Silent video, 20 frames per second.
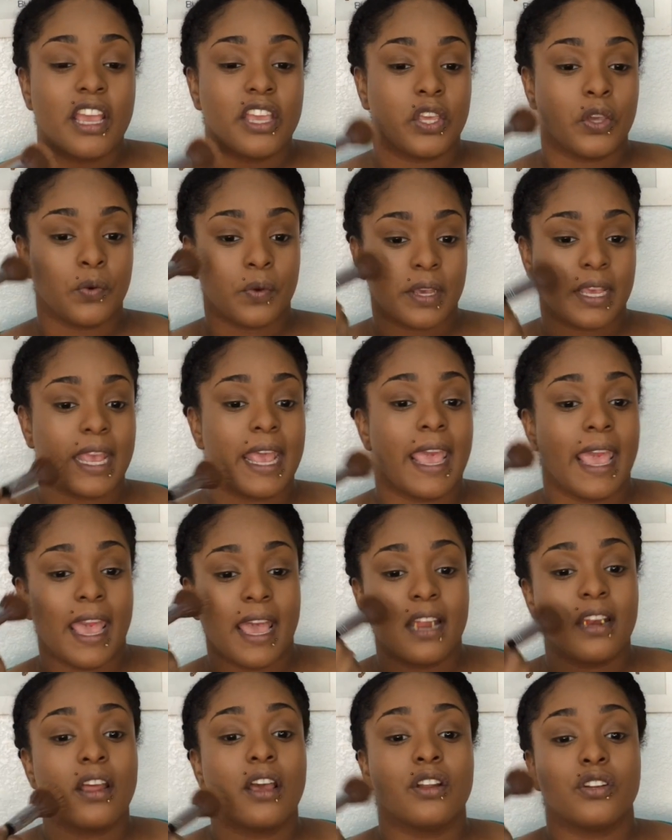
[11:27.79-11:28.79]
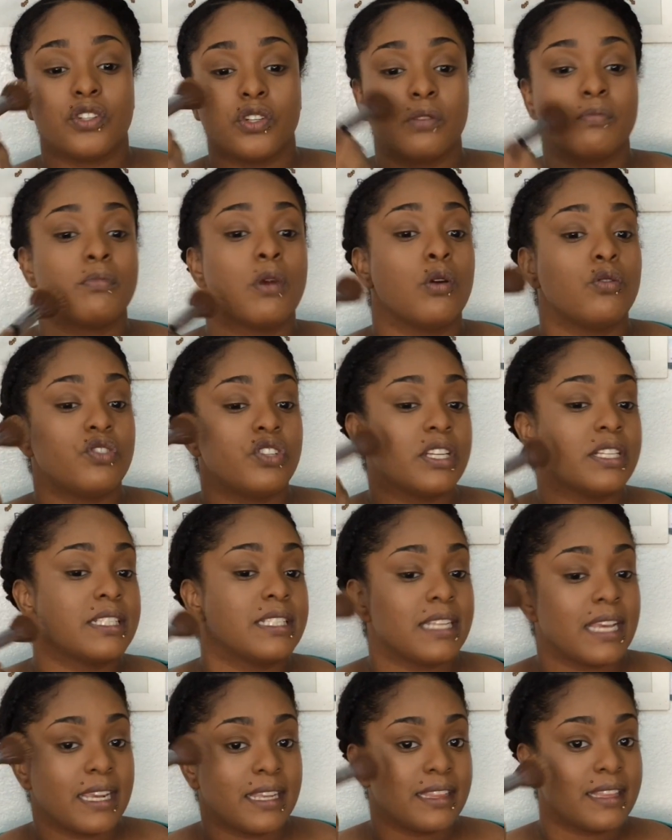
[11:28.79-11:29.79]
You can do
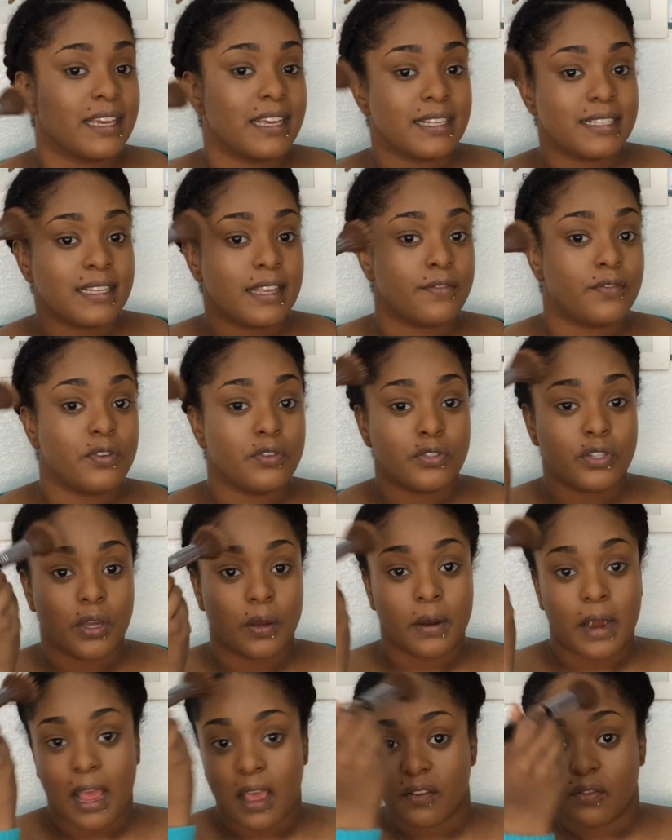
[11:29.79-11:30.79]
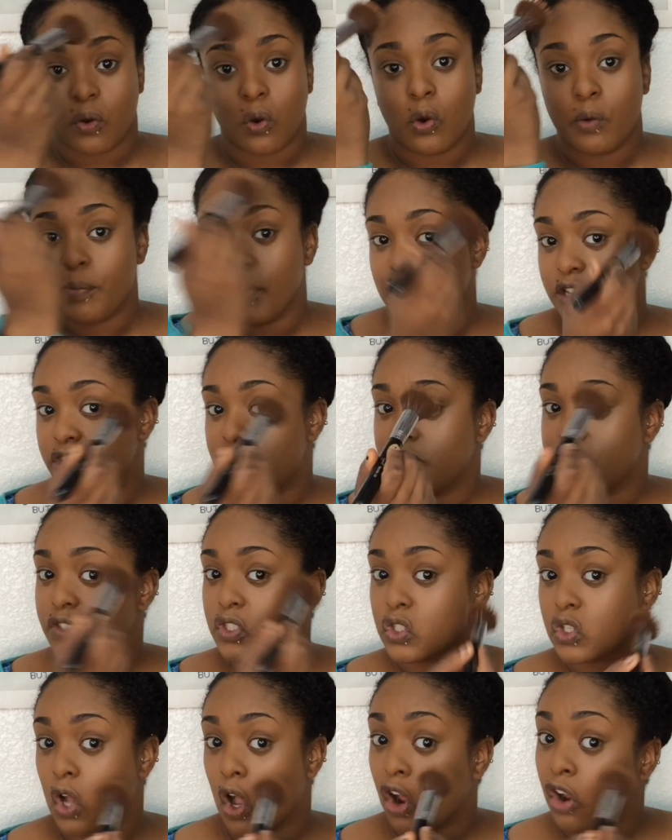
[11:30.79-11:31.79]
motions like this if you don't have a whole bunch of
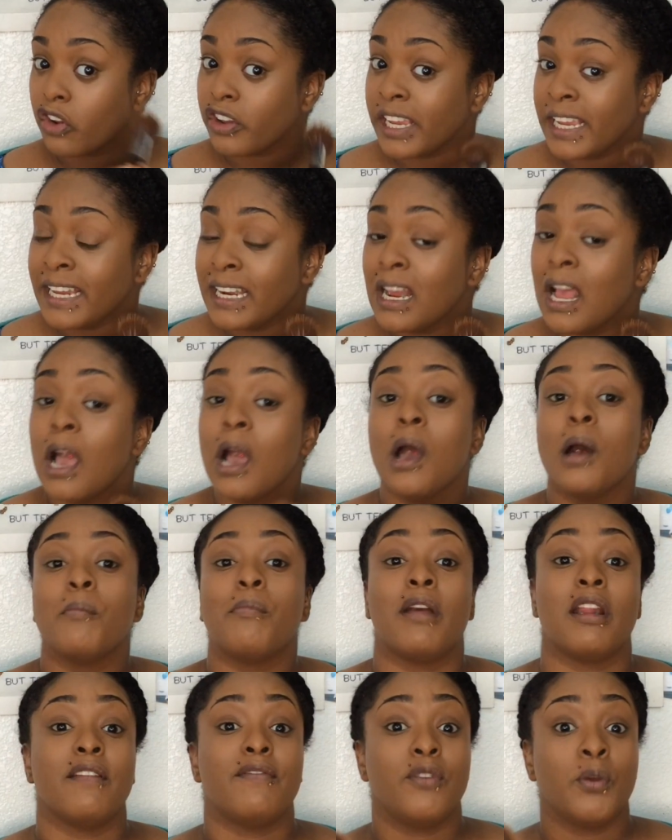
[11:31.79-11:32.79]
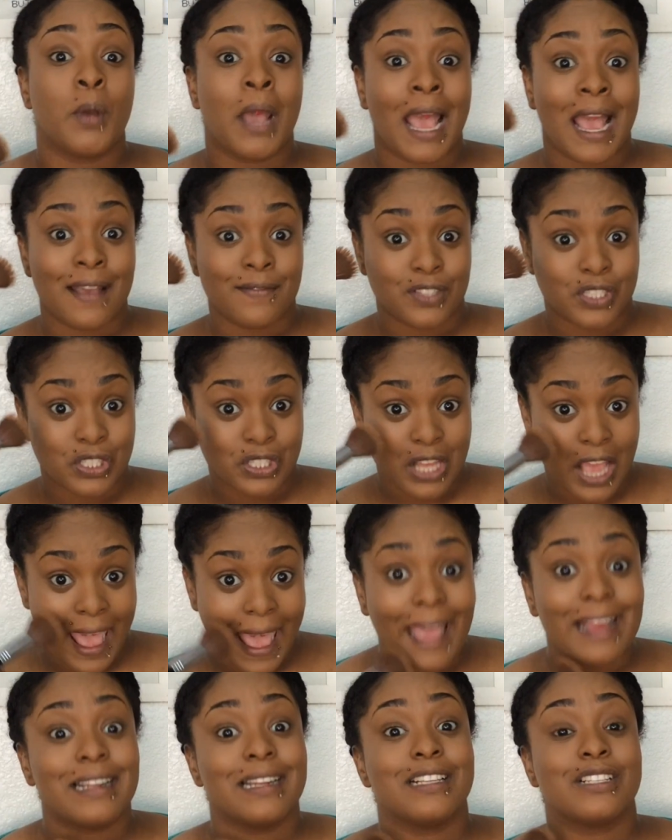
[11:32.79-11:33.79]
scarring, but if you have
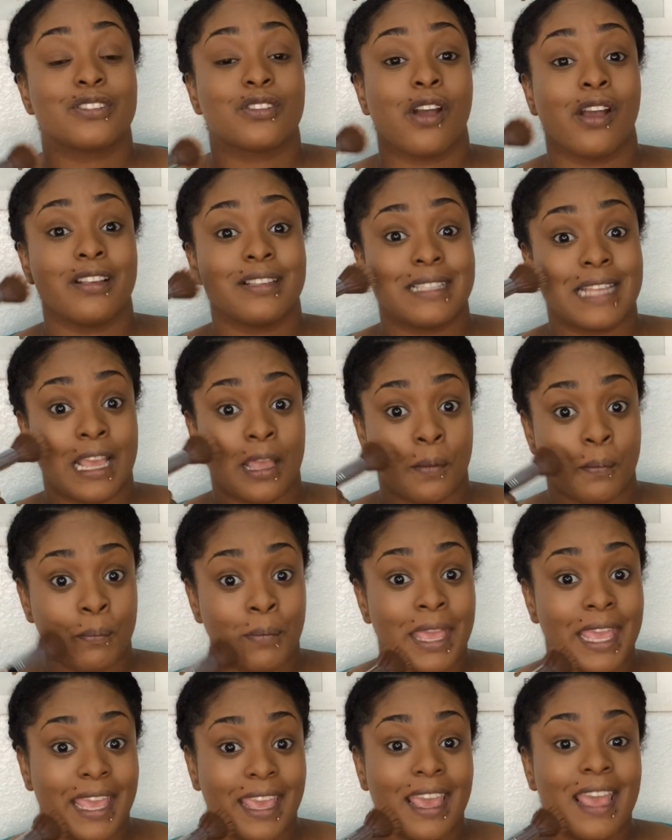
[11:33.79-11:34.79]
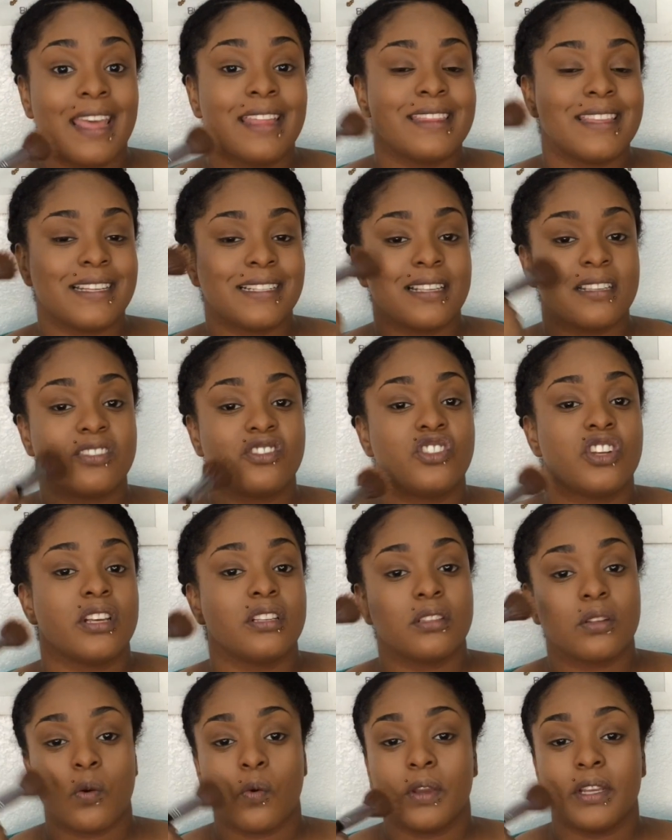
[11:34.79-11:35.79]
acne scars like me, this is
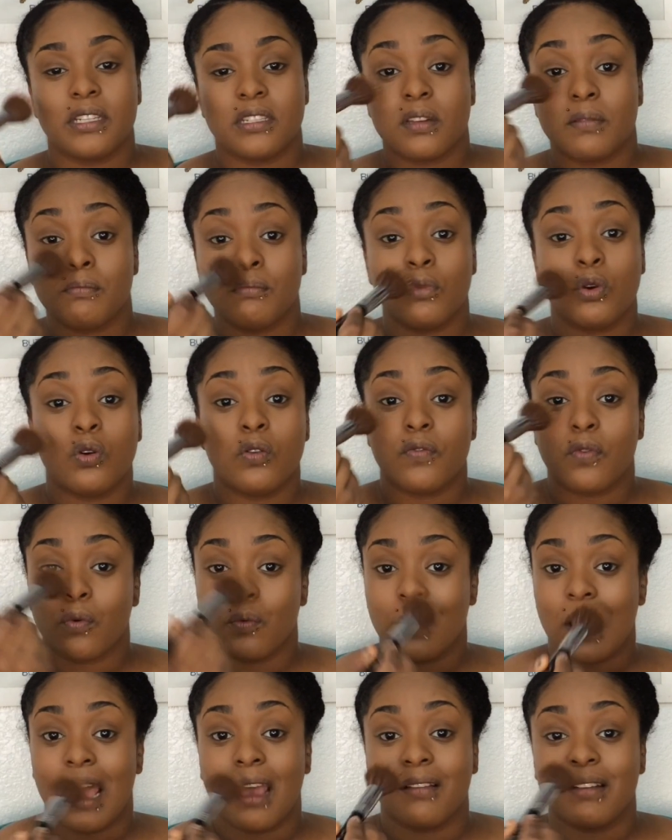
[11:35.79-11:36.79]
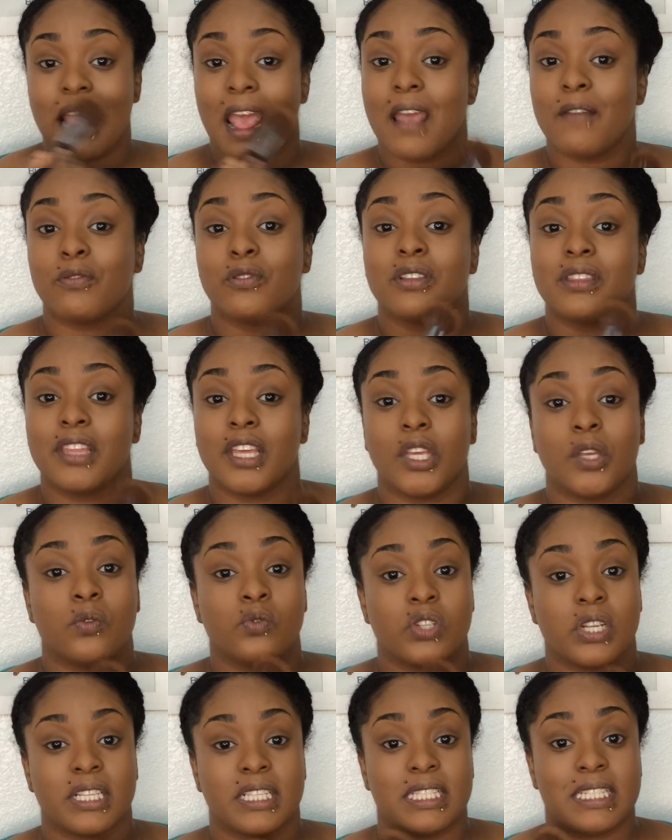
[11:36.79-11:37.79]
just going to move around everything you
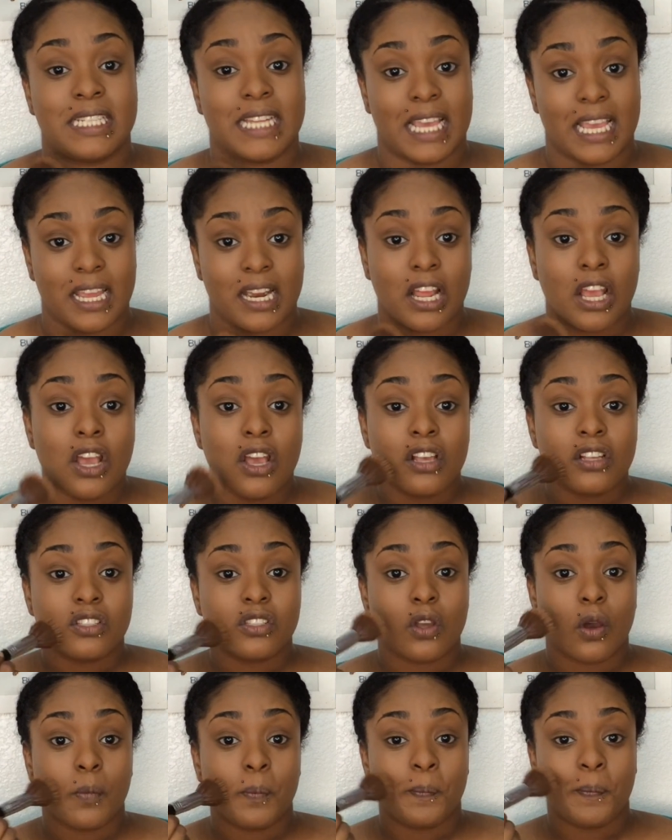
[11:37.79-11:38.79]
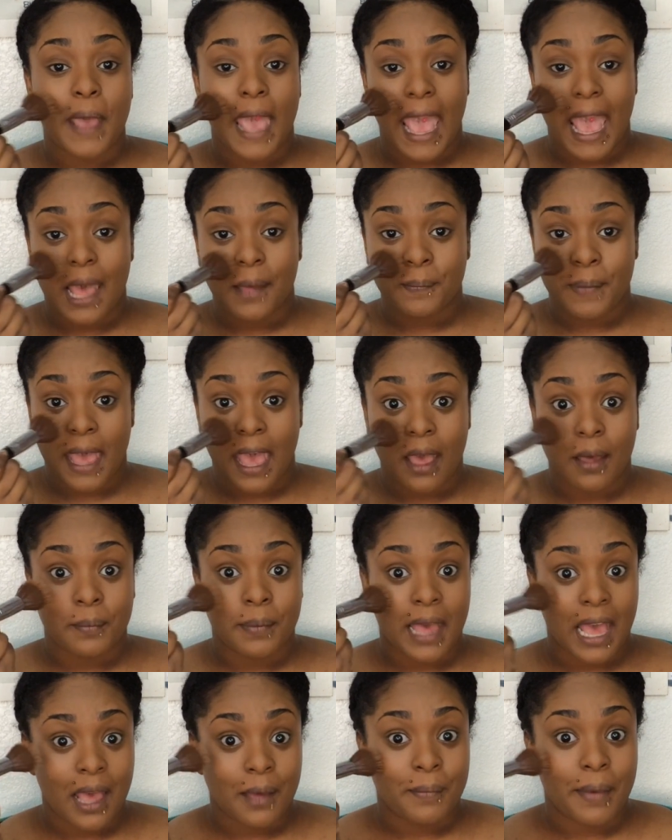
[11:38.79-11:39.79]
just did. So pat, pat,
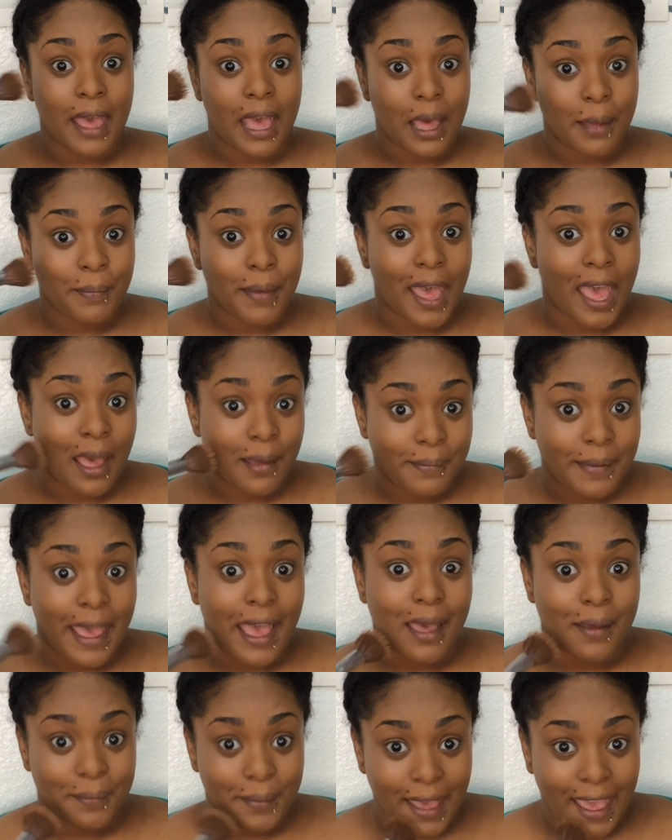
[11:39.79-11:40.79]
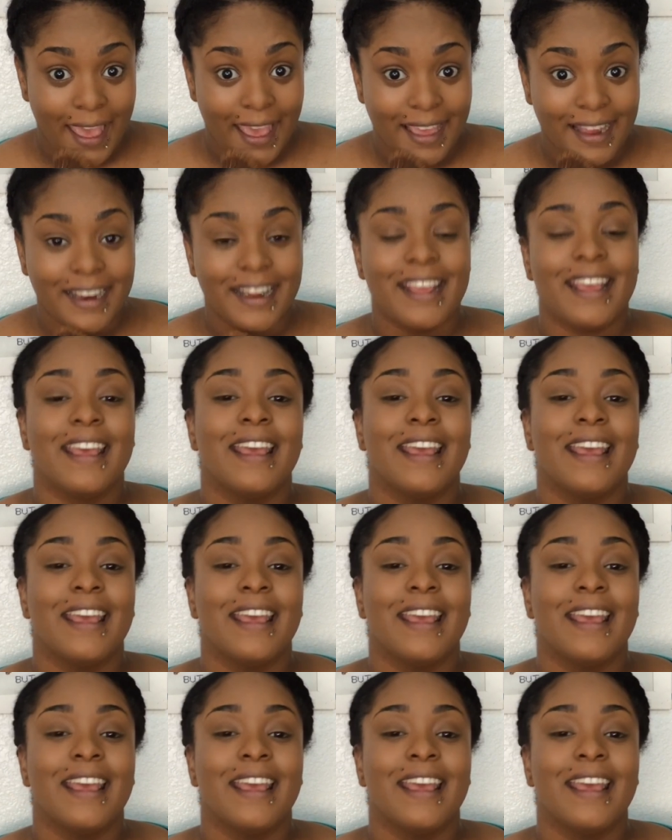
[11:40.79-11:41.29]
pat, pat, pat, pat, pat.